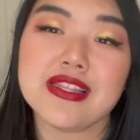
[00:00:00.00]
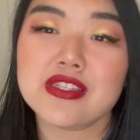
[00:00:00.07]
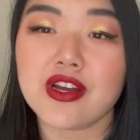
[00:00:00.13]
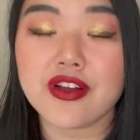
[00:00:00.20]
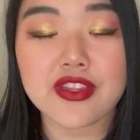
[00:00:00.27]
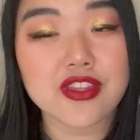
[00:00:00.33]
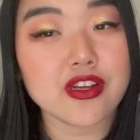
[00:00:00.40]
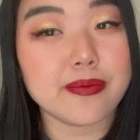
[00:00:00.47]

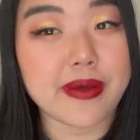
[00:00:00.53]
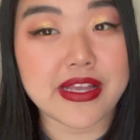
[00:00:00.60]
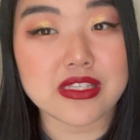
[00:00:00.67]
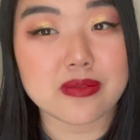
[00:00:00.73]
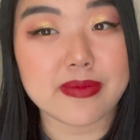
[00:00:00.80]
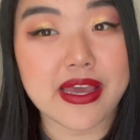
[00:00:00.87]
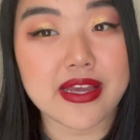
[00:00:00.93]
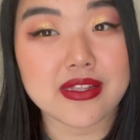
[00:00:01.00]
aren't their best
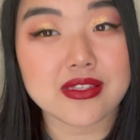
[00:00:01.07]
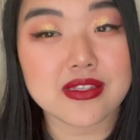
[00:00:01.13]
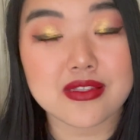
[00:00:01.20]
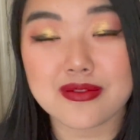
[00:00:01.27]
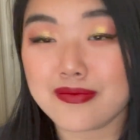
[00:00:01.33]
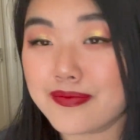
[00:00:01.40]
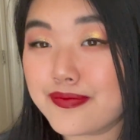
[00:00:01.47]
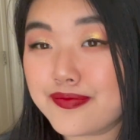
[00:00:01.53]
mattes
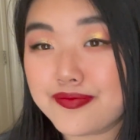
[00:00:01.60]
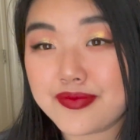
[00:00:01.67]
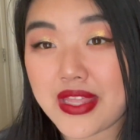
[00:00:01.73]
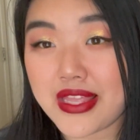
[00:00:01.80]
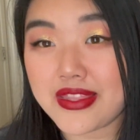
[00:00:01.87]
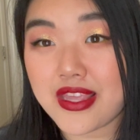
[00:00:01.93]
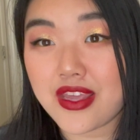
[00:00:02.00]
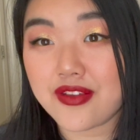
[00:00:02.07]
that
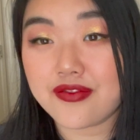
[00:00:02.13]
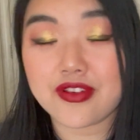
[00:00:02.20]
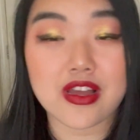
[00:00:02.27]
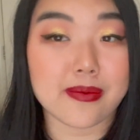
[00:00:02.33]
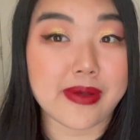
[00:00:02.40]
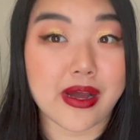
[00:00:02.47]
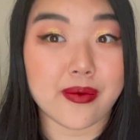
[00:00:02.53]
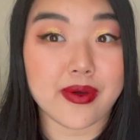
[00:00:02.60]
they've come
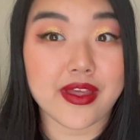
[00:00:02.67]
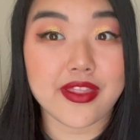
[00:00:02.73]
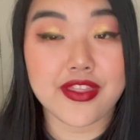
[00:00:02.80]
out with.